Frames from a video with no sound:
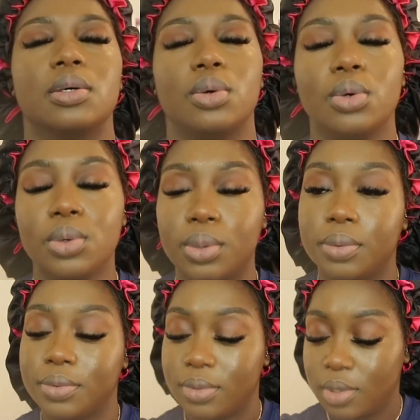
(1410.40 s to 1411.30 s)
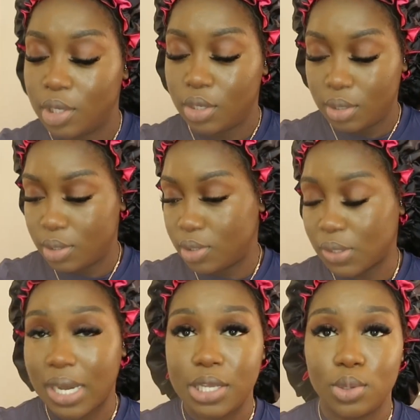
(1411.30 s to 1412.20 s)
Whew.
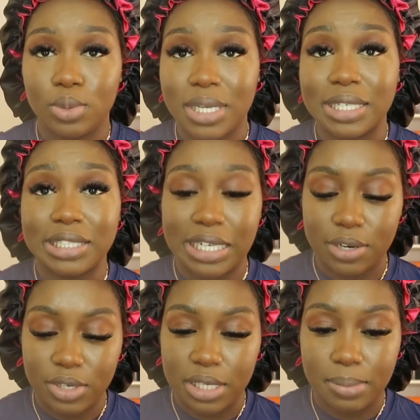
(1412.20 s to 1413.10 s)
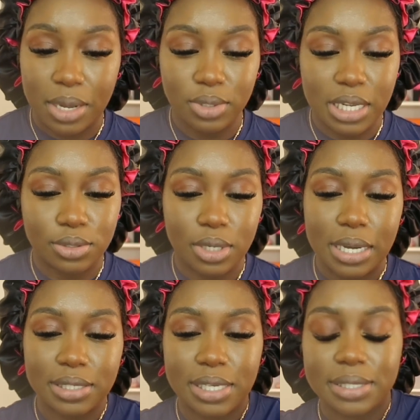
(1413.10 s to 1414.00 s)
So I use a generous amount, as you
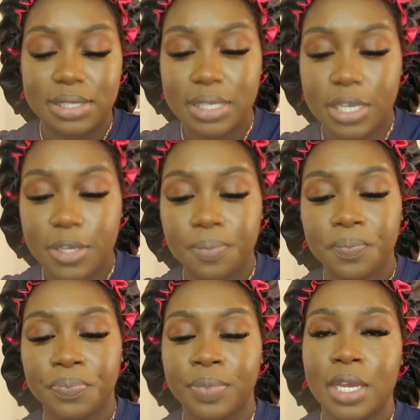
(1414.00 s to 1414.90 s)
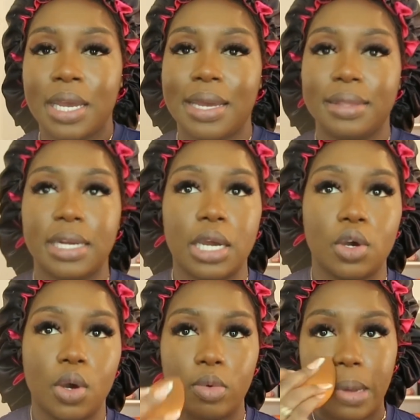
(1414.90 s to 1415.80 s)
guys can see. And then I
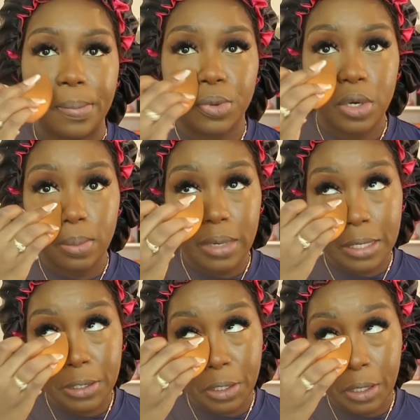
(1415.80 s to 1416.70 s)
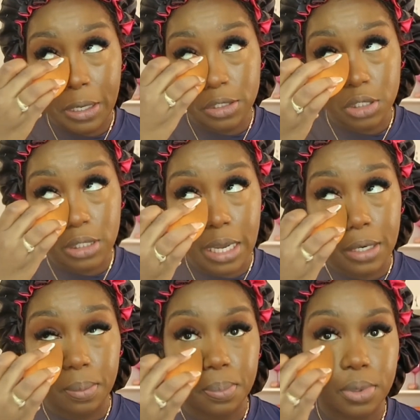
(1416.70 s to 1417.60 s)
go with my beauty blender and just
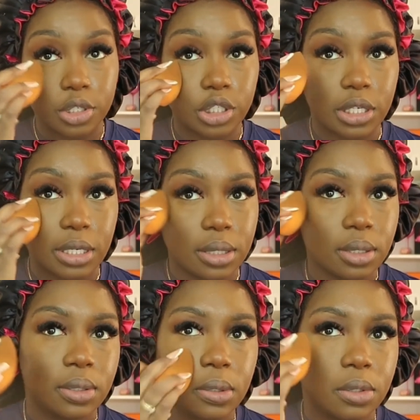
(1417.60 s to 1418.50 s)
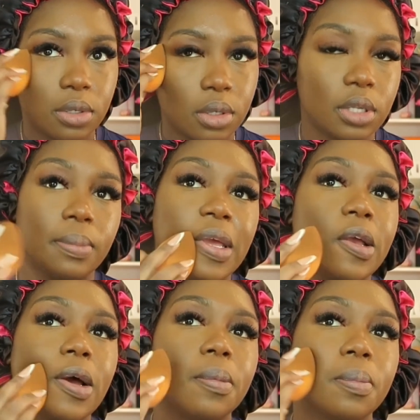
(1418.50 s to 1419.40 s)
kind of push it in the
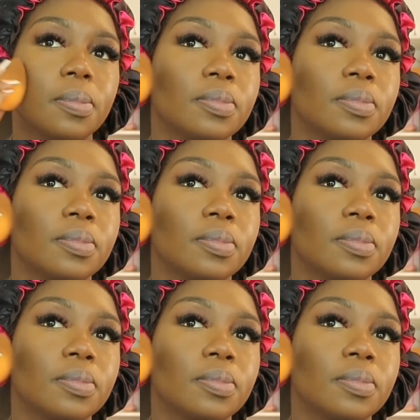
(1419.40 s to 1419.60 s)
makeup.